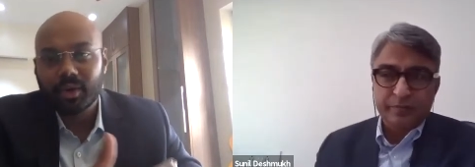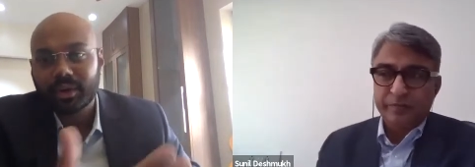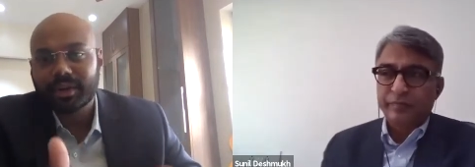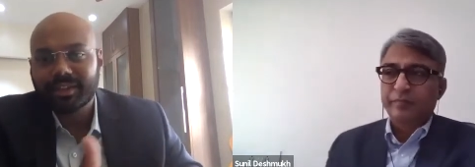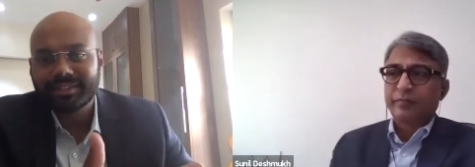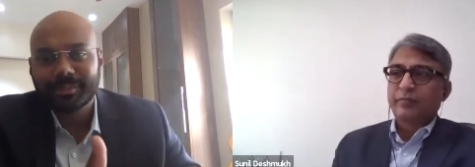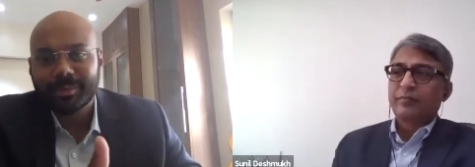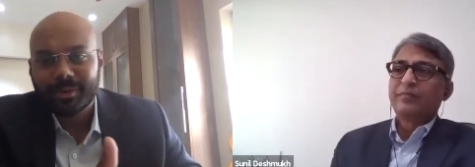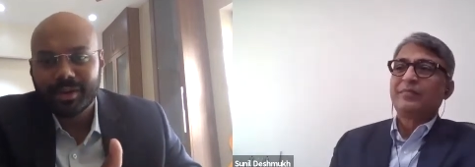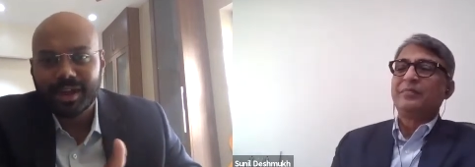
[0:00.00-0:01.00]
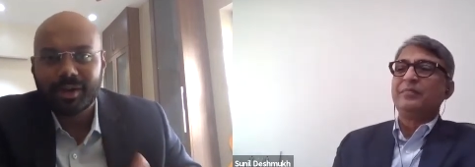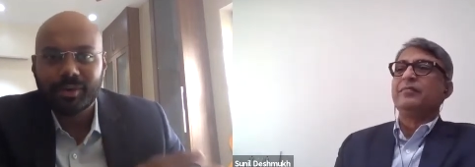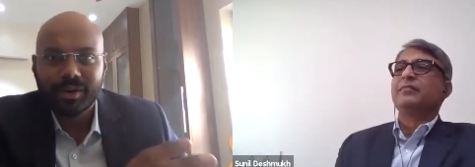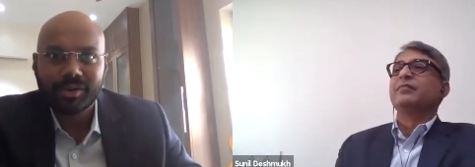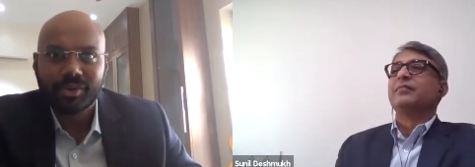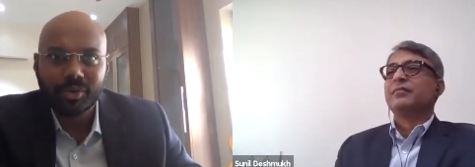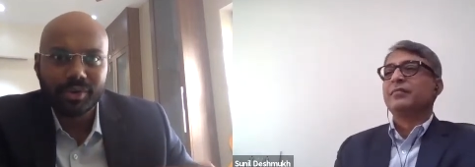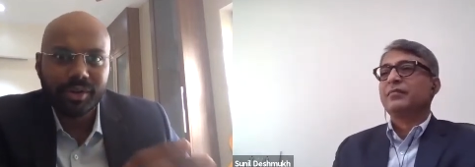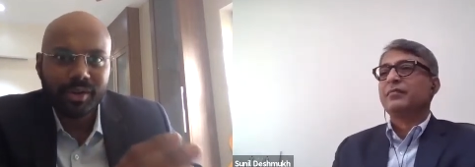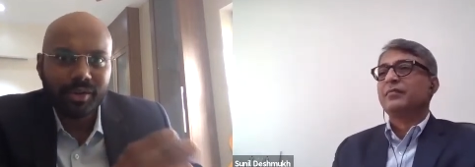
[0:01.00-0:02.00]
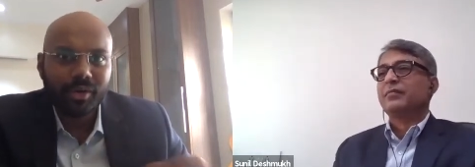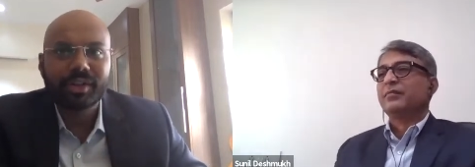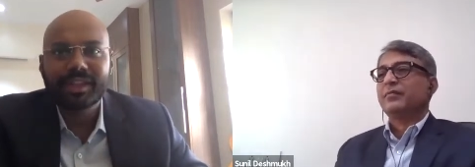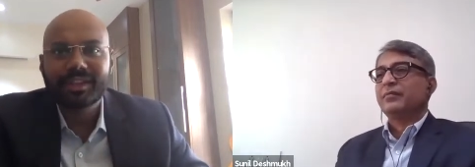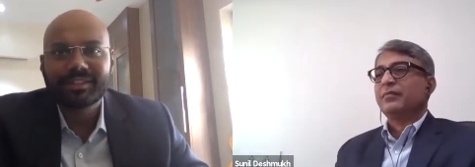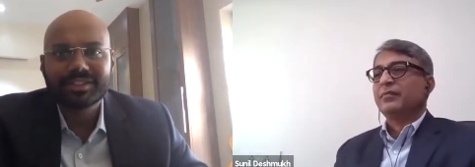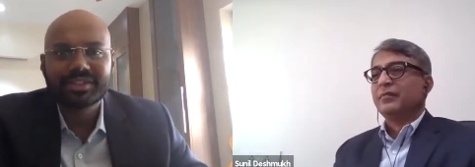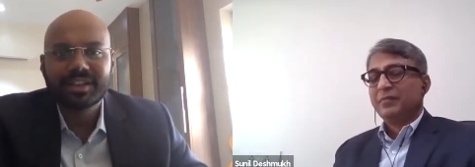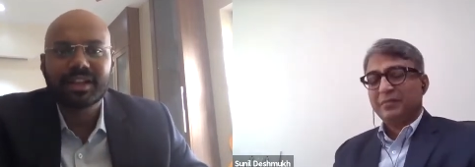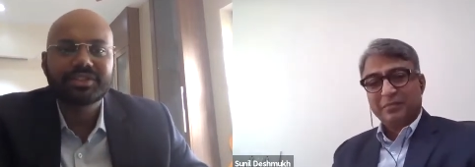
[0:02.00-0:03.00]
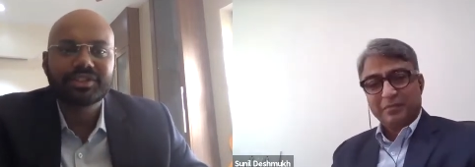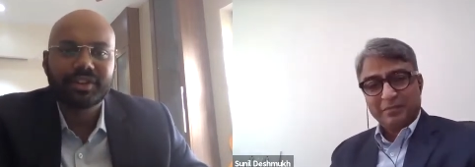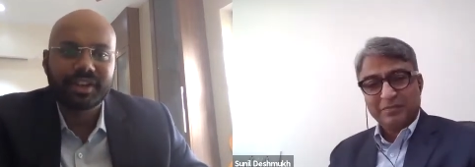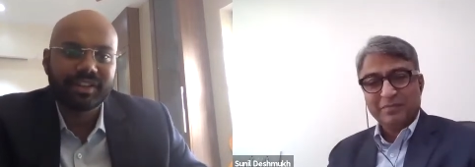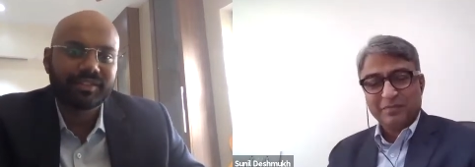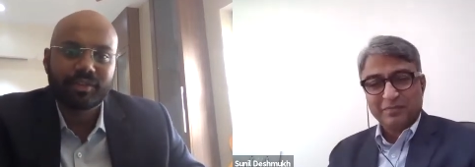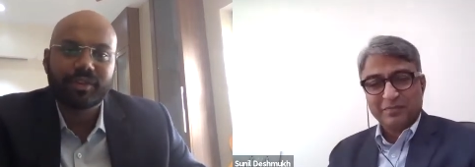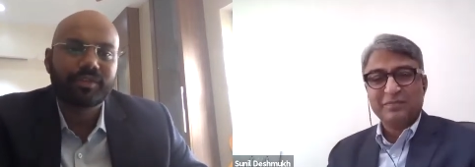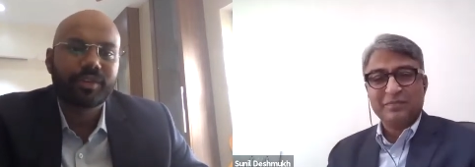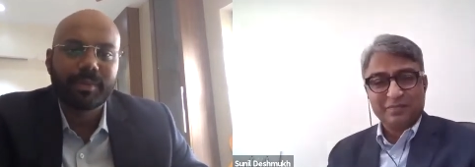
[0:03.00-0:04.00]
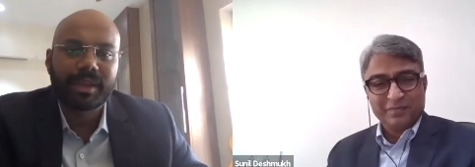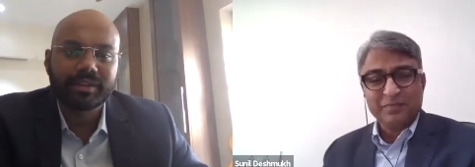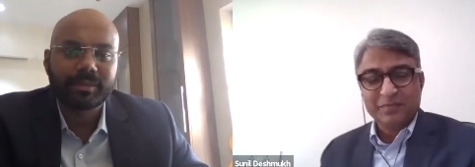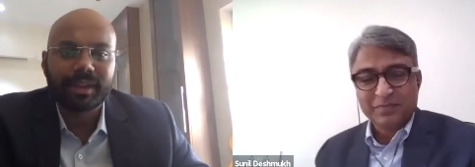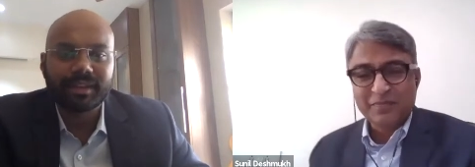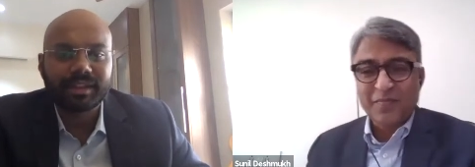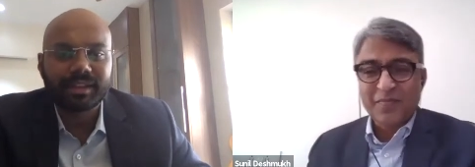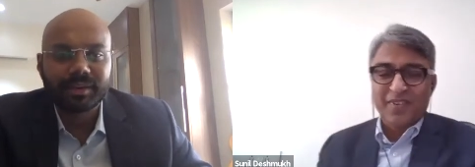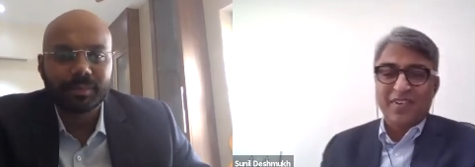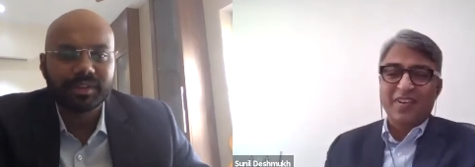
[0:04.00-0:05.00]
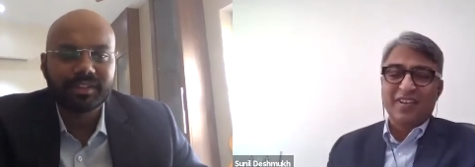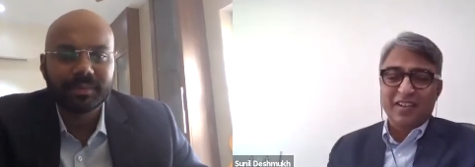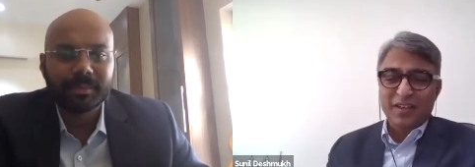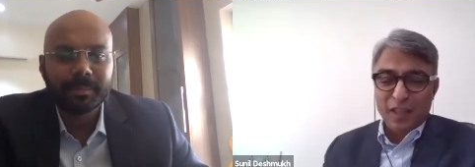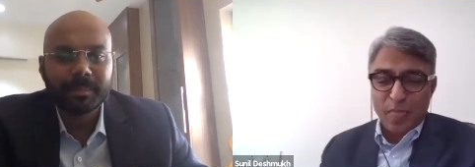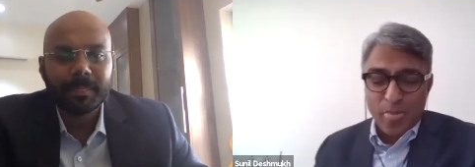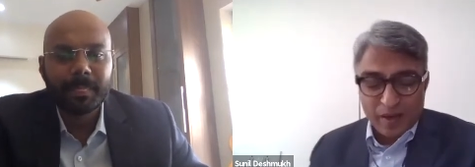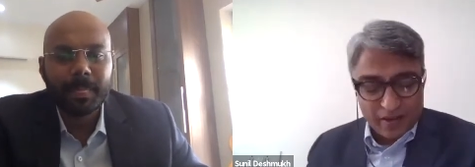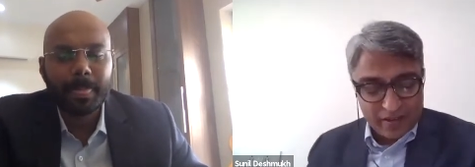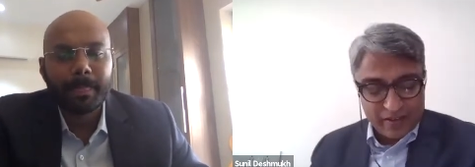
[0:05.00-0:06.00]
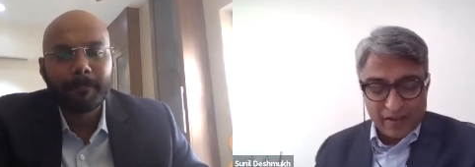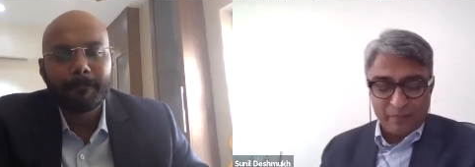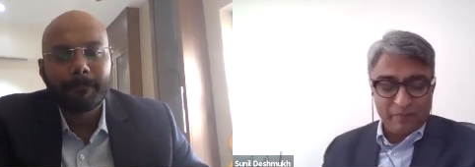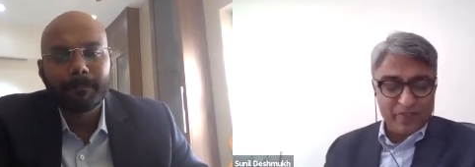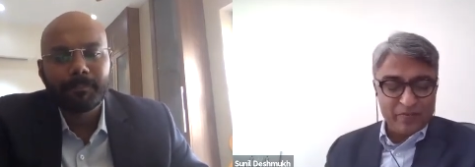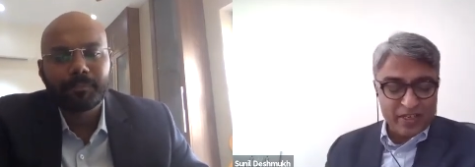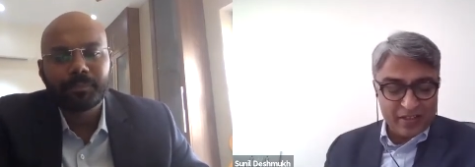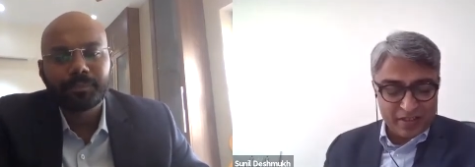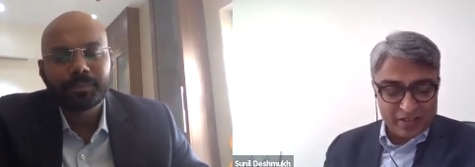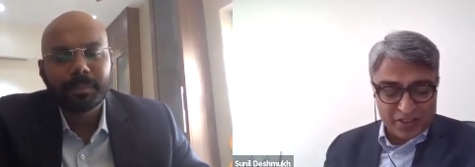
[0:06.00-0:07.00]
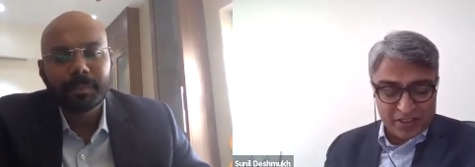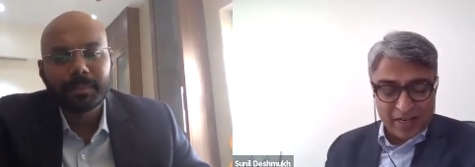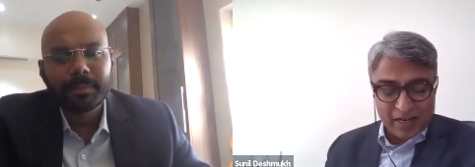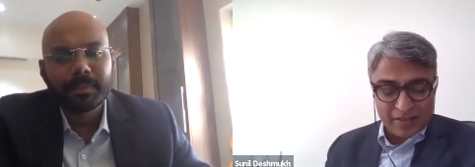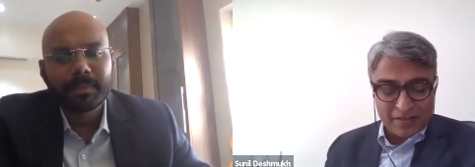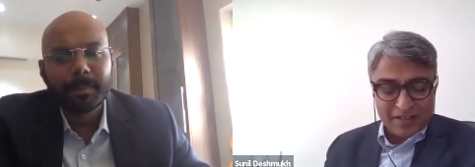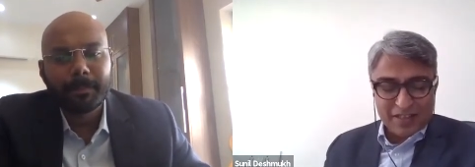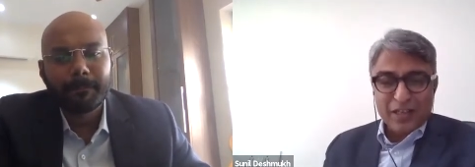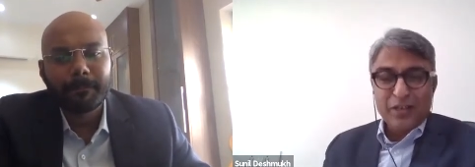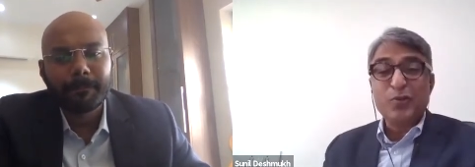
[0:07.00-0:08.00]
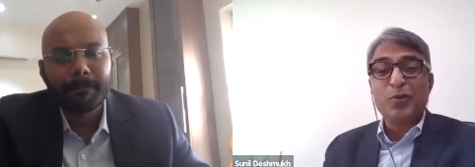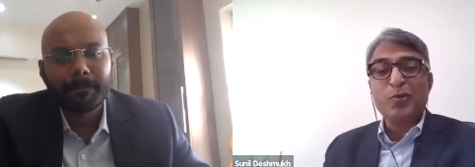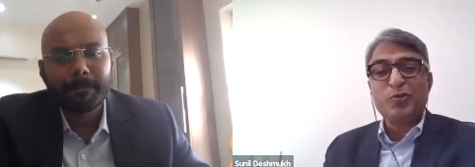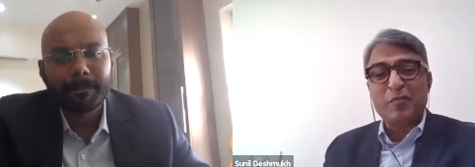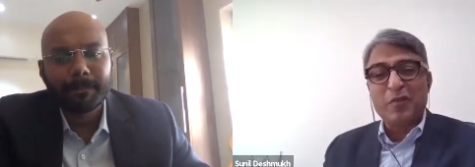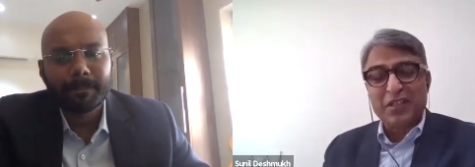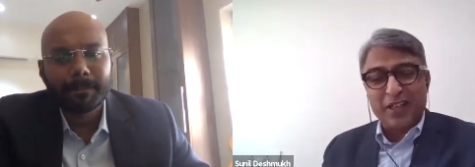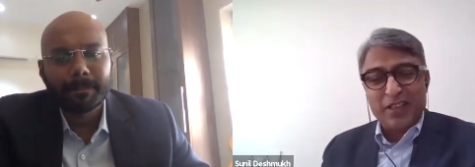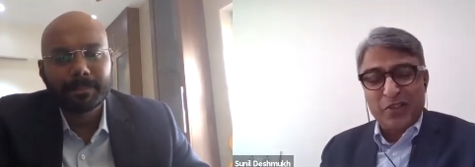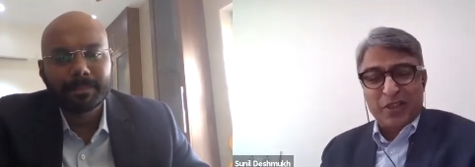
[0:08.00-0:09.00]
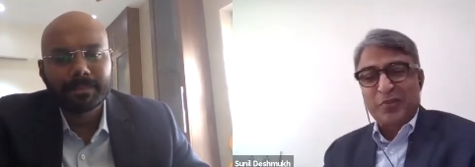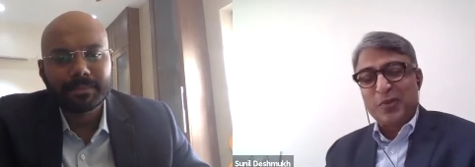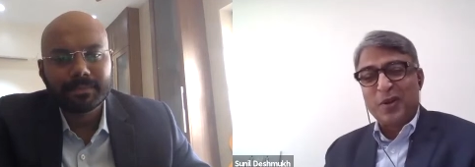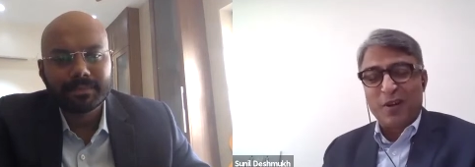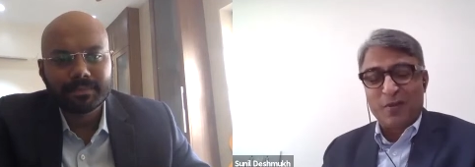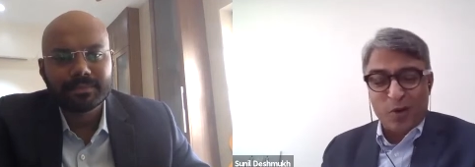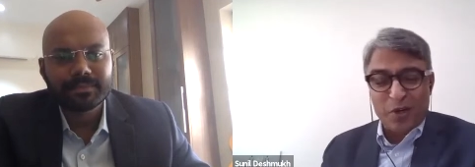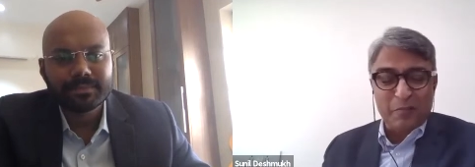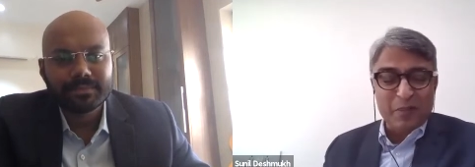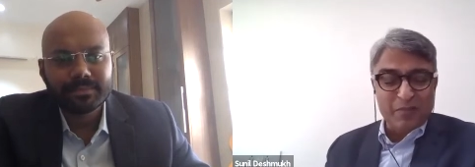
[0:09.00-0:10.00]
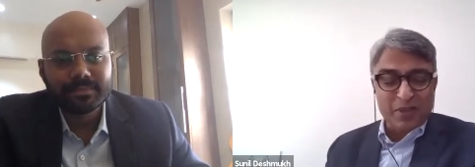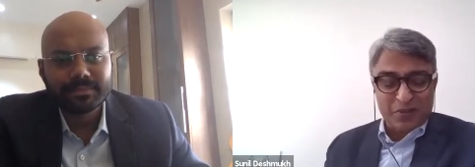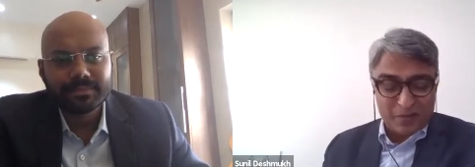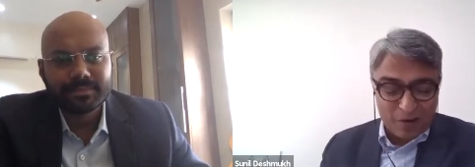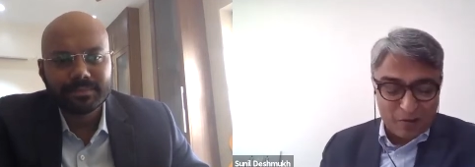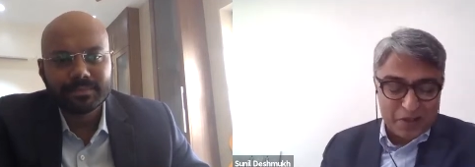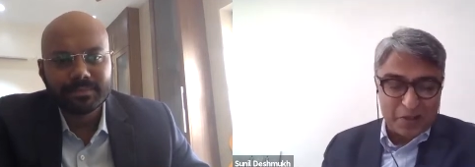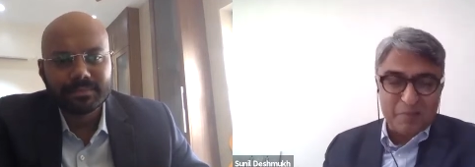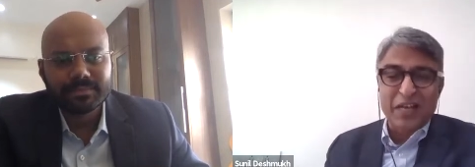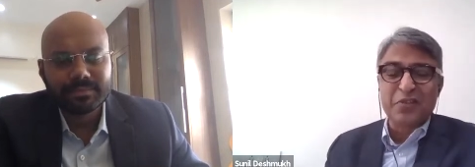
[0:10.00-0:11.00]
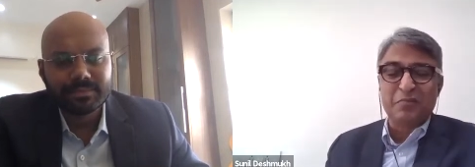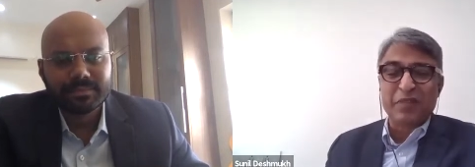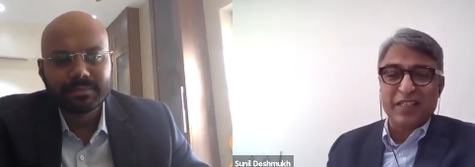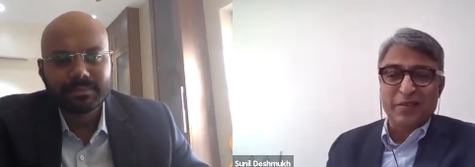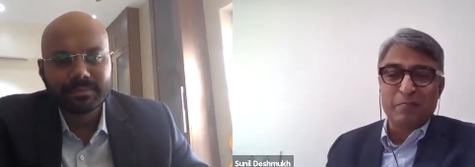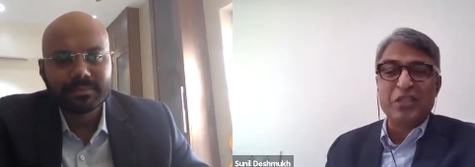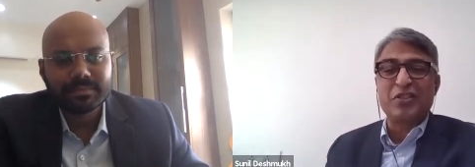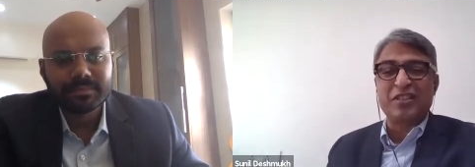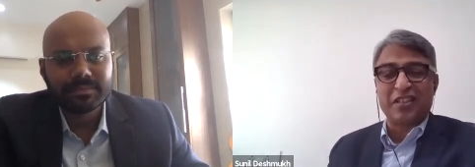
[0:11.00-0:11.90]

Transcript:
Speaker 1: a context about how a good organizational culture is for, for mentor mentee network.
Speaker 2: Yeah, very interesting. And you use the word culture. So uh, what remembers or what reminds me is Peter